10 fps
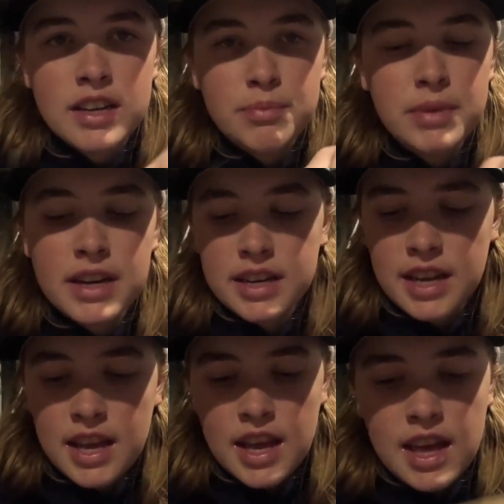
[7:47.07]
but
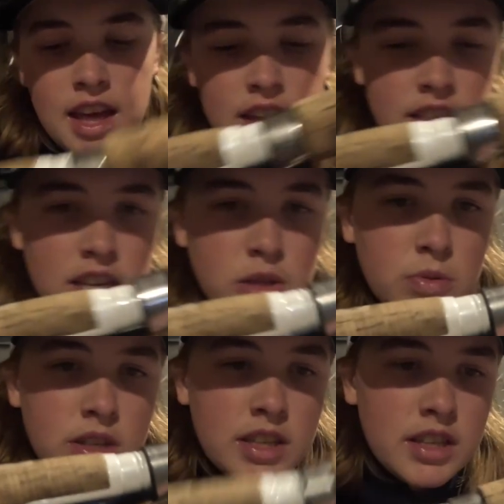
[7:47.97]
this
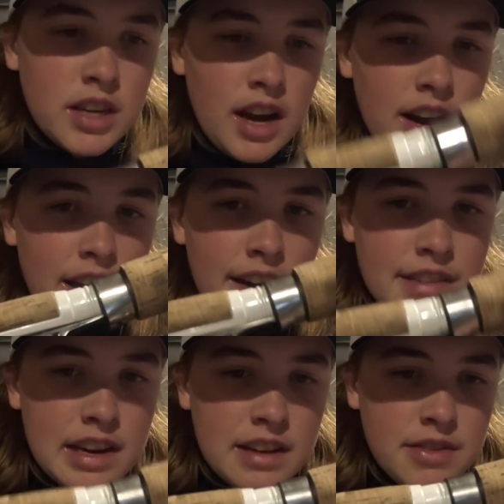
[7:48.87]
one I
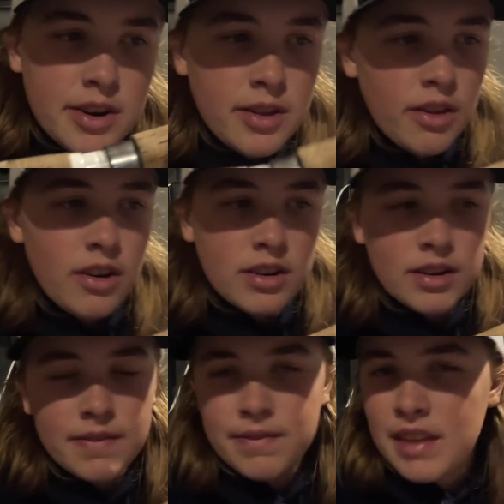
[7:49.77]
haven't had very long.